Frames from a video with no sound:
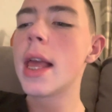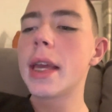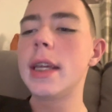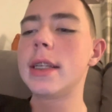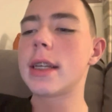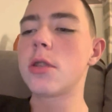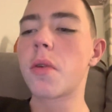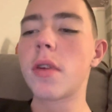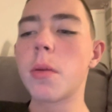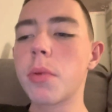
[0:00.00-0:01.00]
He says, we're
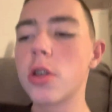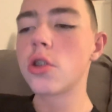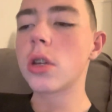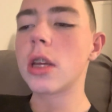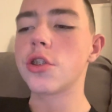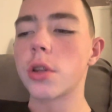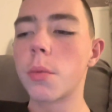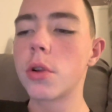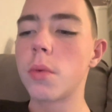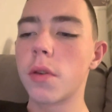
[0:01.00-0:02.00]
very pleased you've case
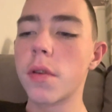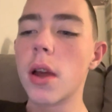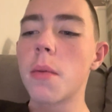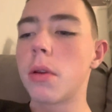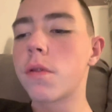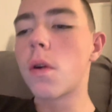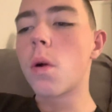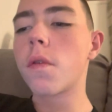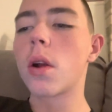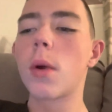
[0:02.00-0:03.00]
someone we've been
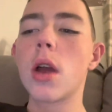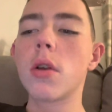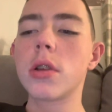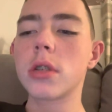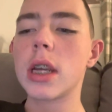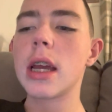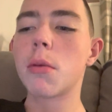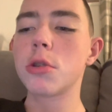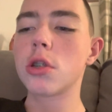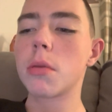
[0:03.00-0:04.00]
following for a while and it's a great
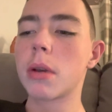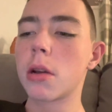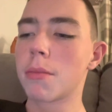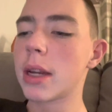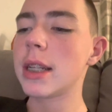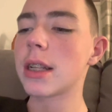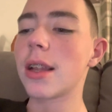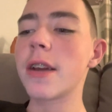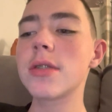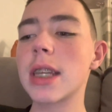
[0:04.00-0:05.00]
opportunity to bring him in. He's a
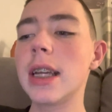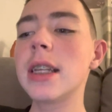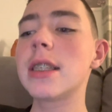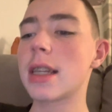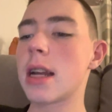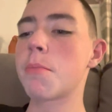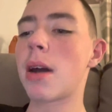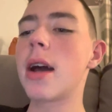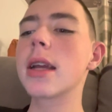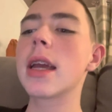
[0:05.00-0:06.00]
left-sided
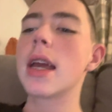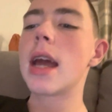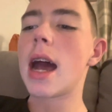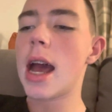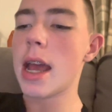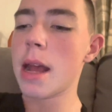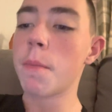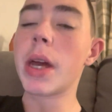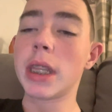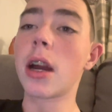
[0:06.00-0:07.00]
centre-back
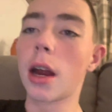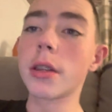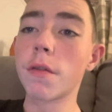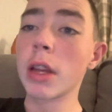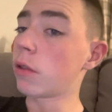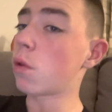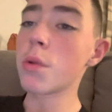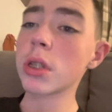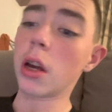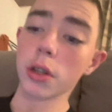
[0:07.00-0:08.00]
um, and they're hard to find. Of
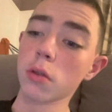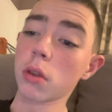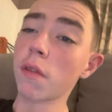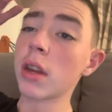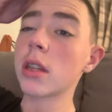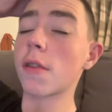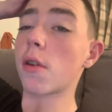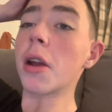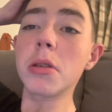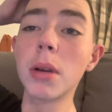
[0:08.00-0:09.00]
course, that, you know, they're very difficult.
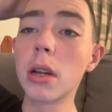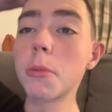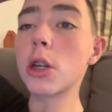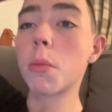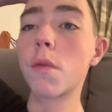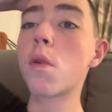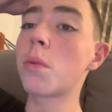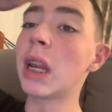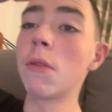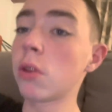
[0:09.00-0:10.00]
I could speak on that channel before.
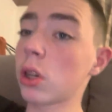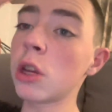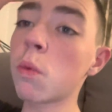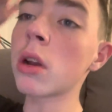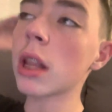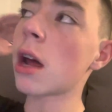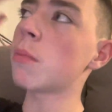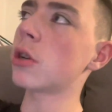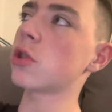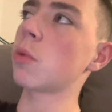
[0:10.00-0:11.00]
We need, really need one like that
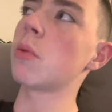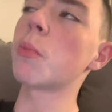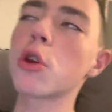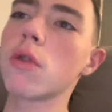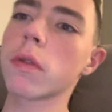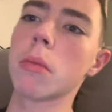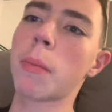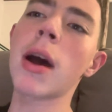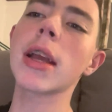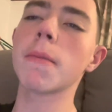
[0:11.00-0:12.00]
because the way we play it from the
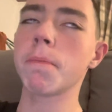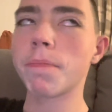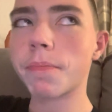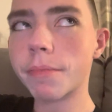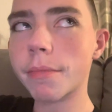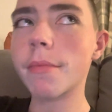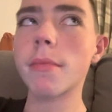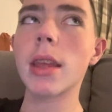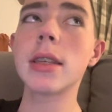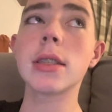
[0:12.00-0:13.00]
back,
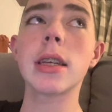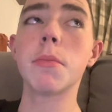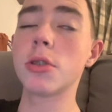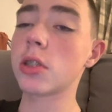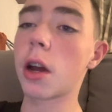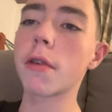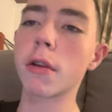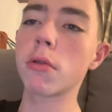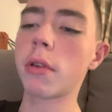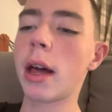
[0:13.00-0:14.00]
as I say, about
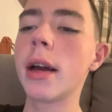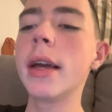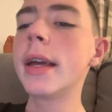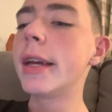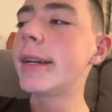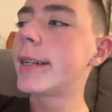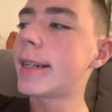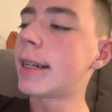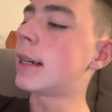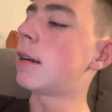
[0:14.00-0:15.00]
Starfelt and all
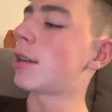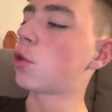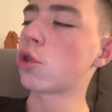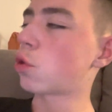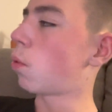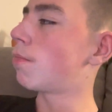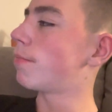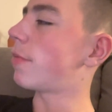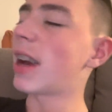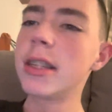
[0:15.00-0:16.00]
that. Uh, I just don't
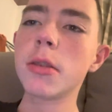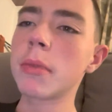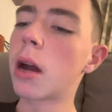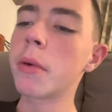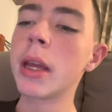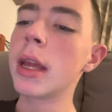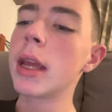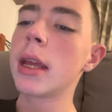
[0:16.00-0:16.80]
fancy him that way.